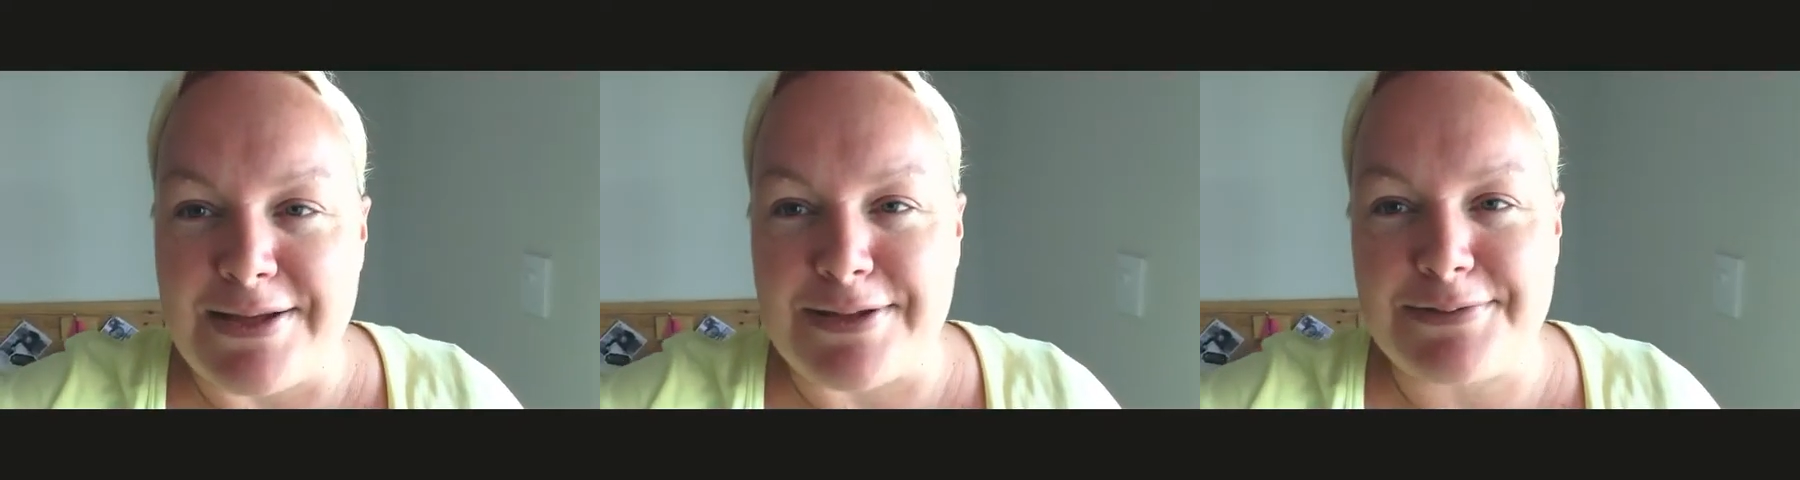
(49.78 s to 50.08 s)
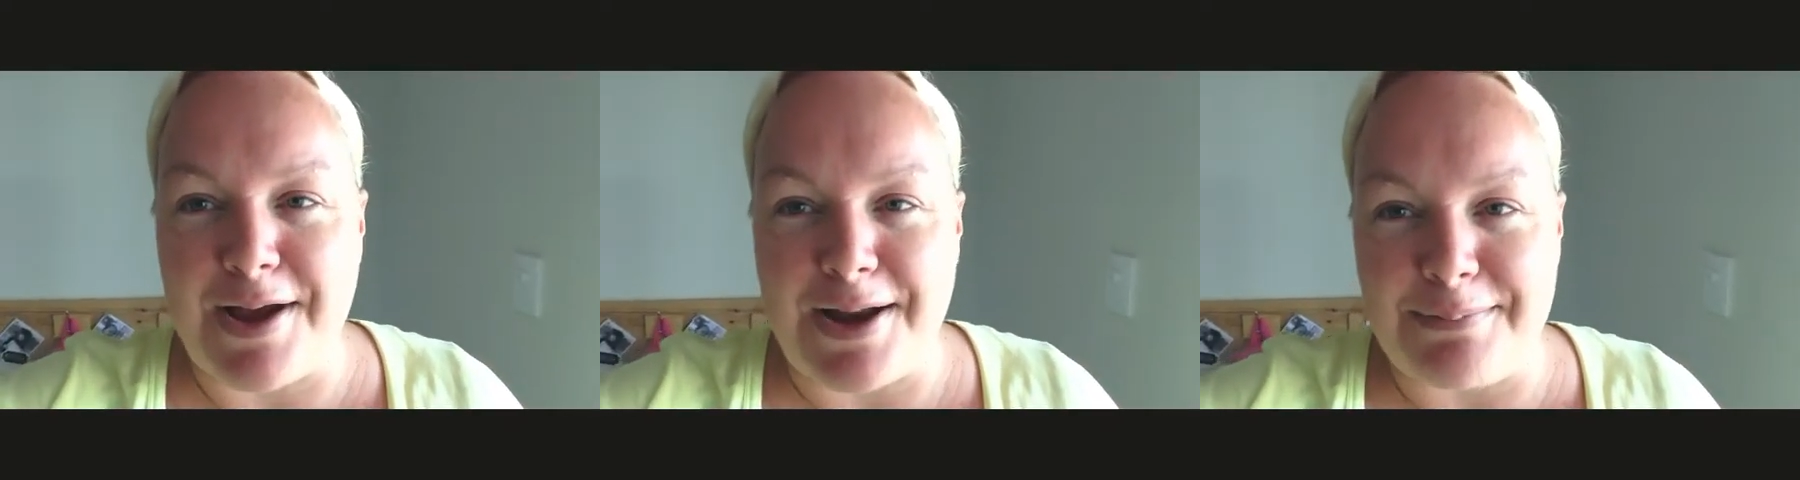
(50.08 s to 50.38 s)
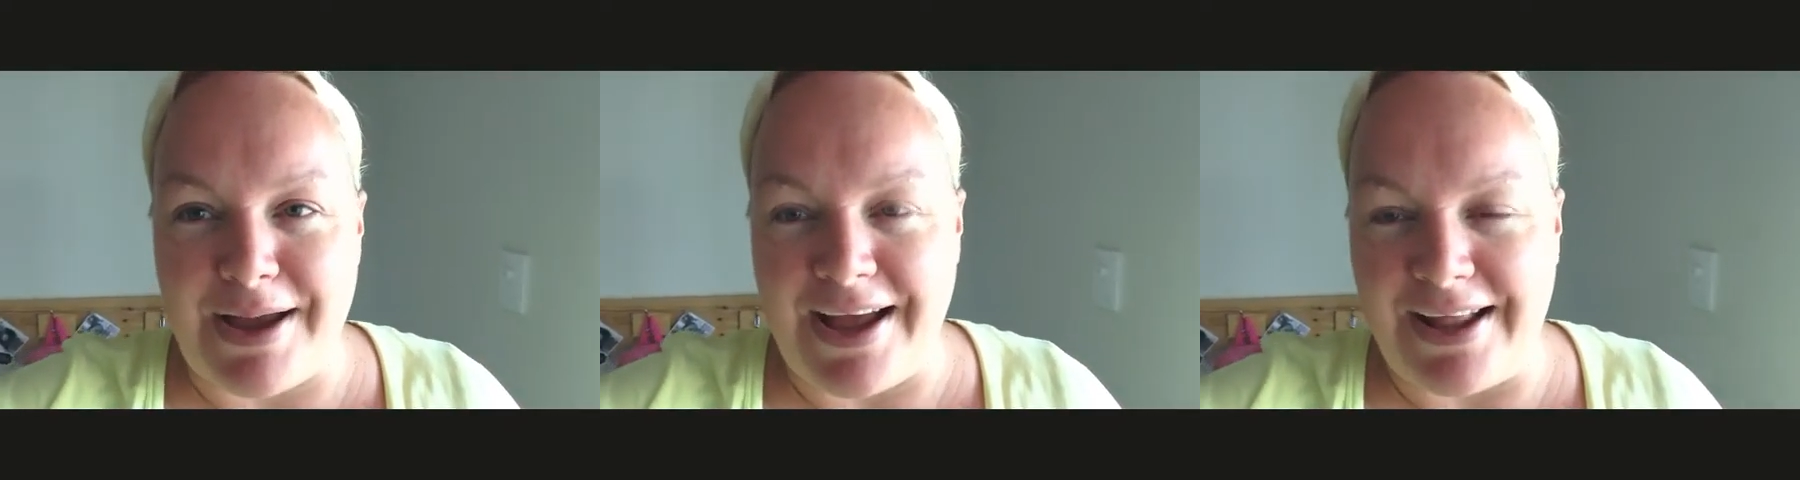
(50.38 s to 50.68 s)
this is right
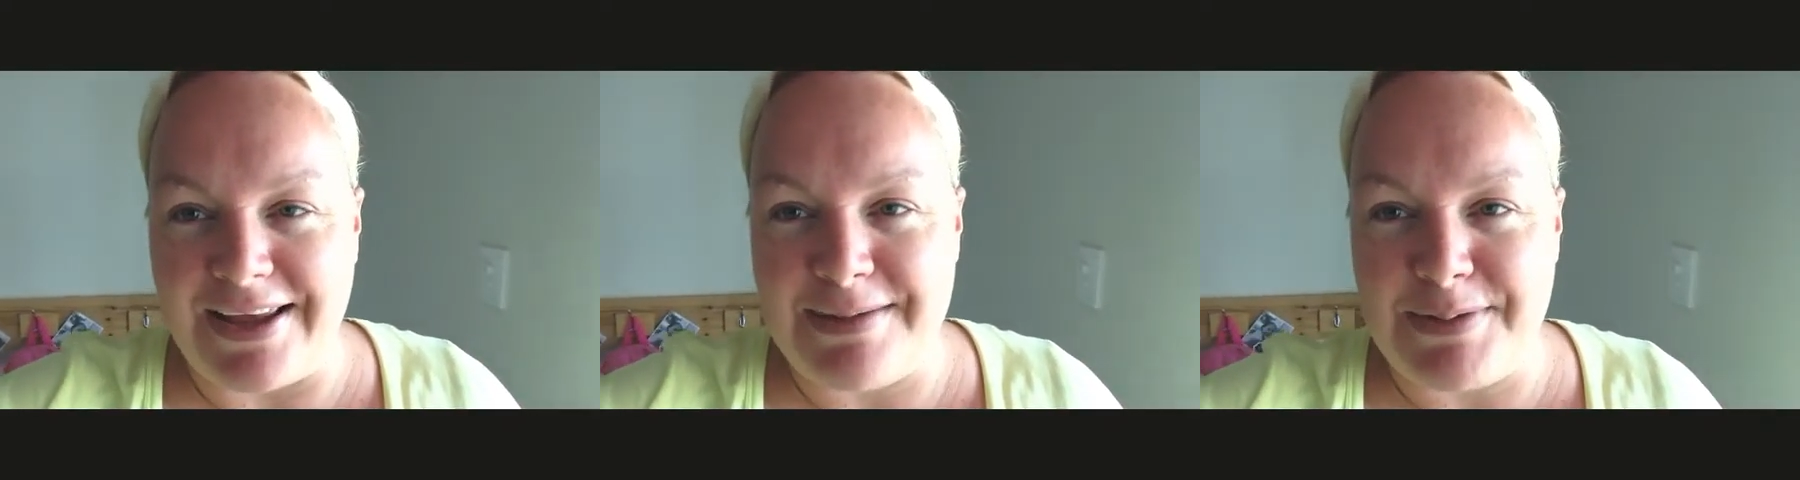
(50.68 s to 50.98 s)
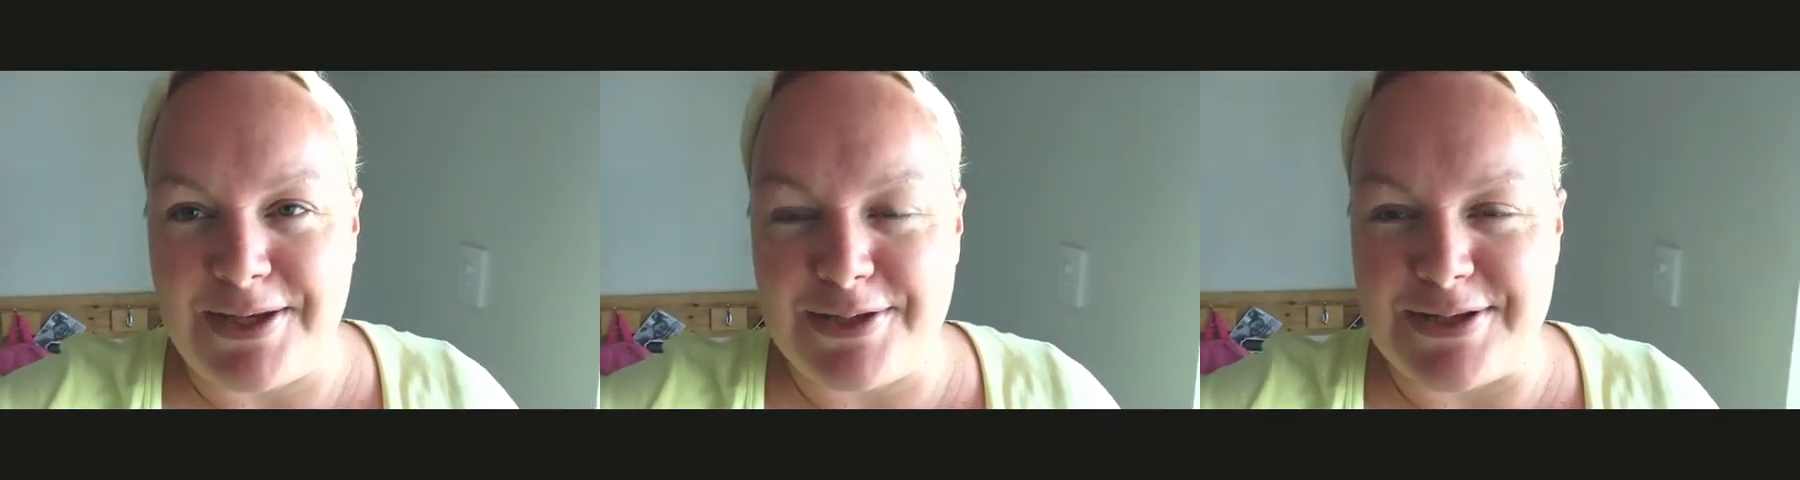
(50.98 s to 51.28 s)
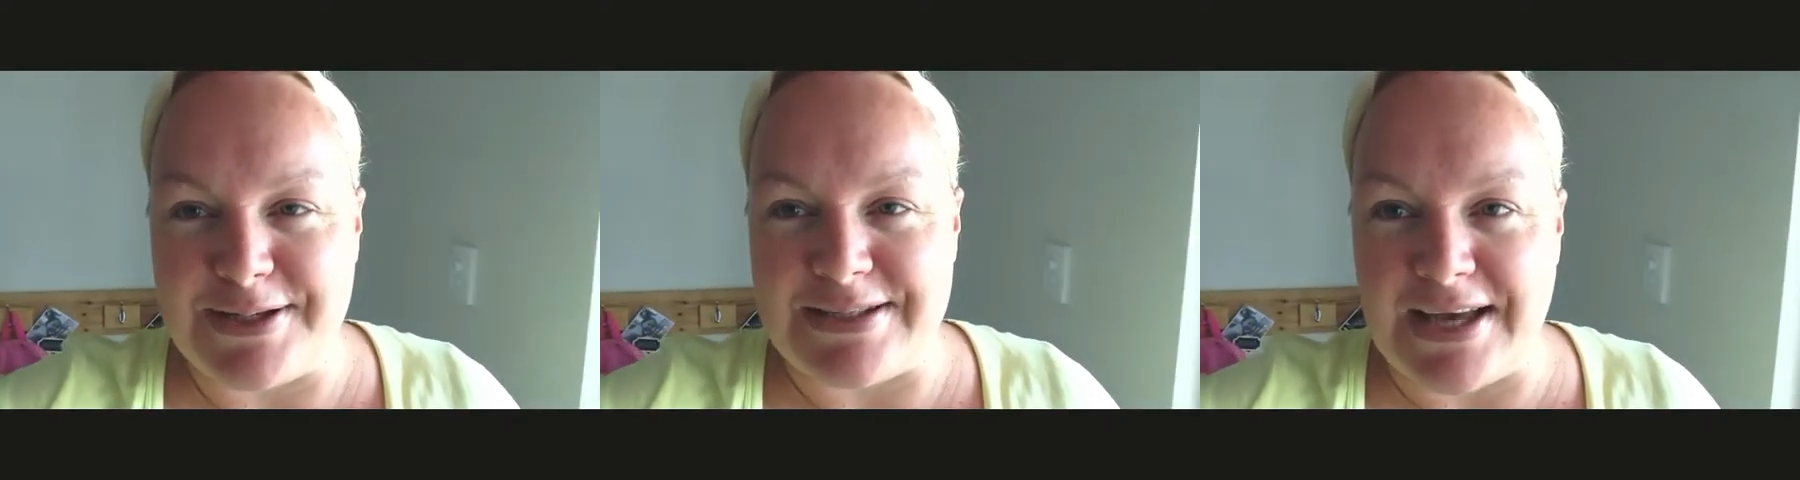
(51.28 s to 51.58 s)
up my alley
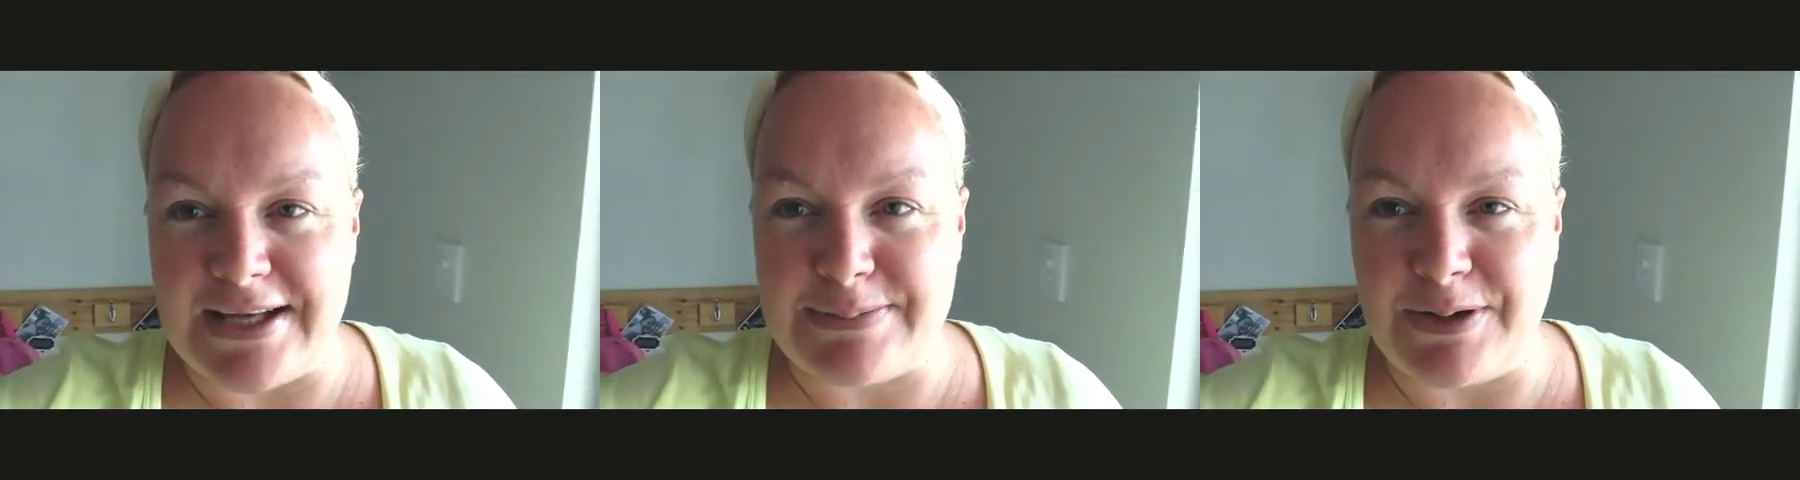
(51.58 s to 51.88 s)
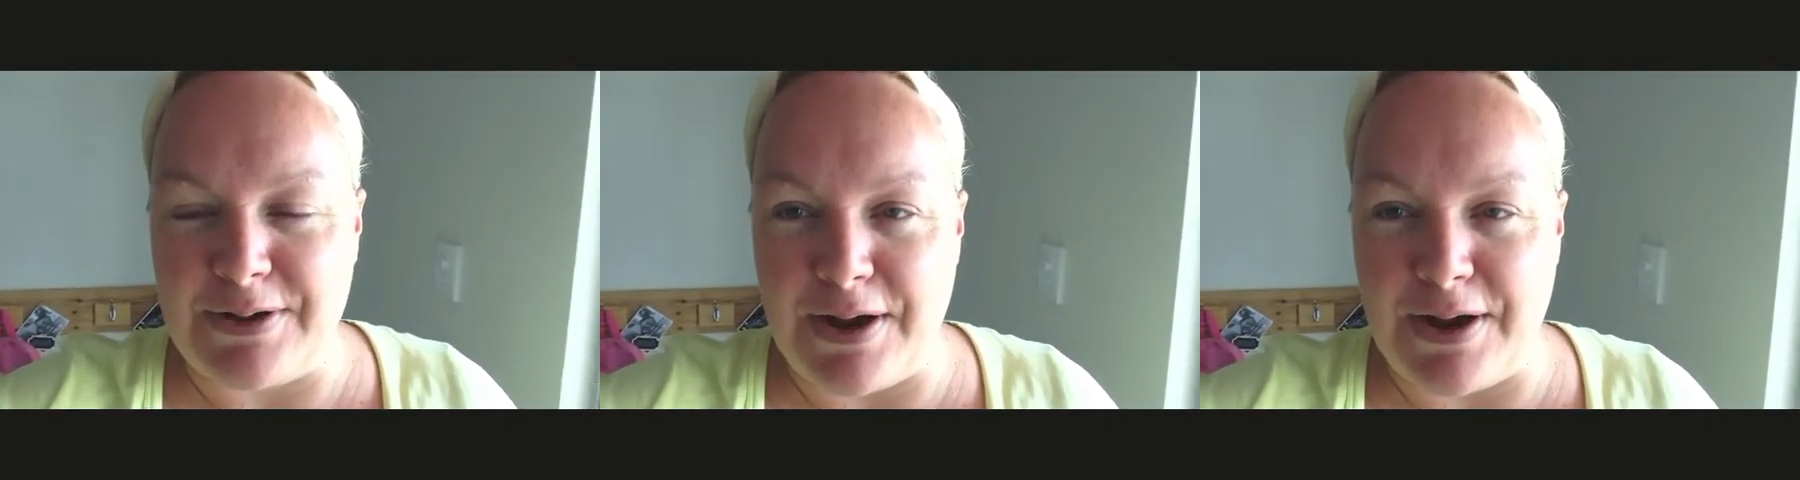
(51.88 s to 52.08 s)
because the husband